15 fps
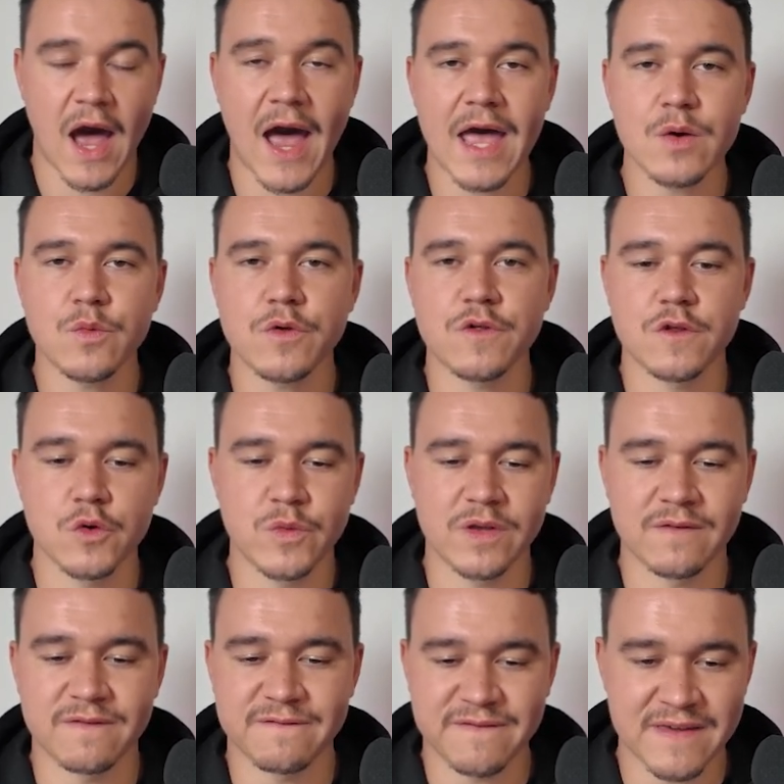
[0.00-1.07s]
I was
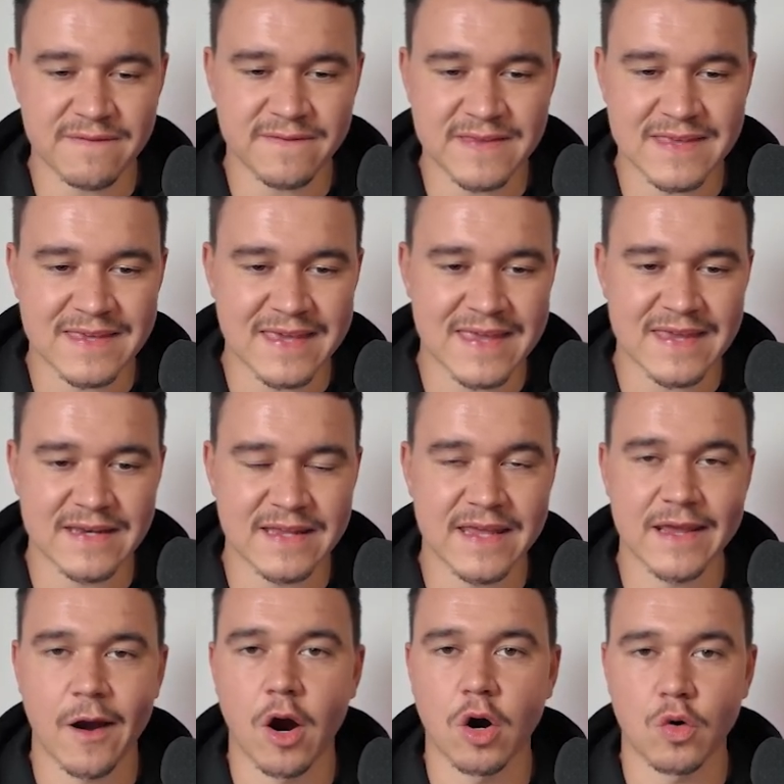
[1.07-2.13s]
doing 50K a
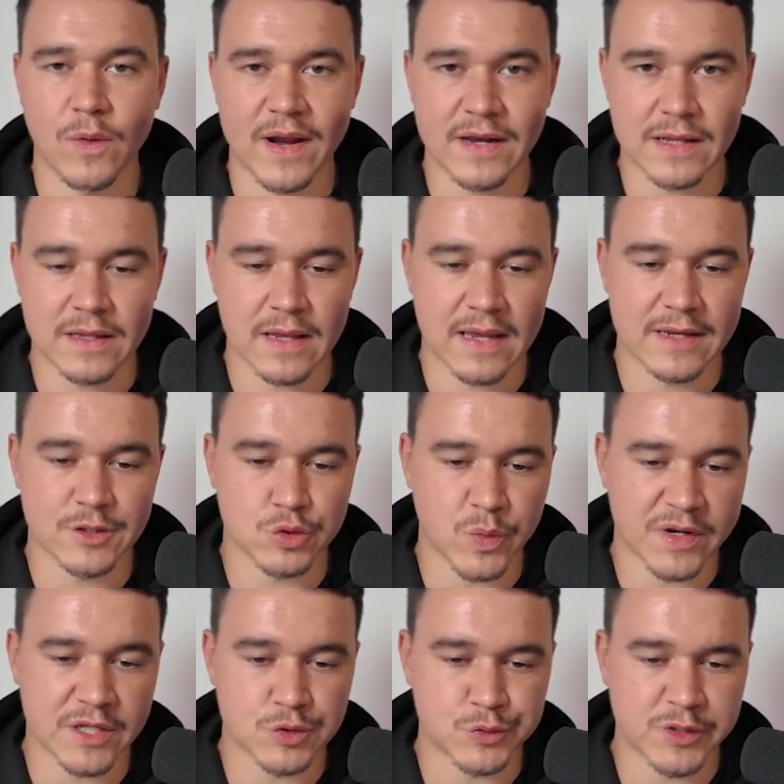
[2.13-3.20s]
day already in
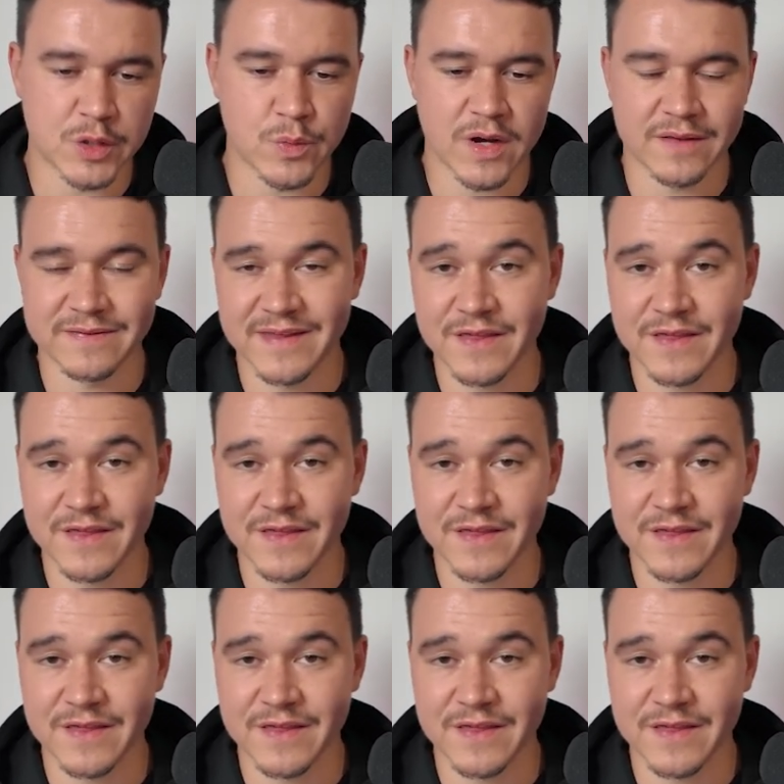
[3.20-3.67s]
2021.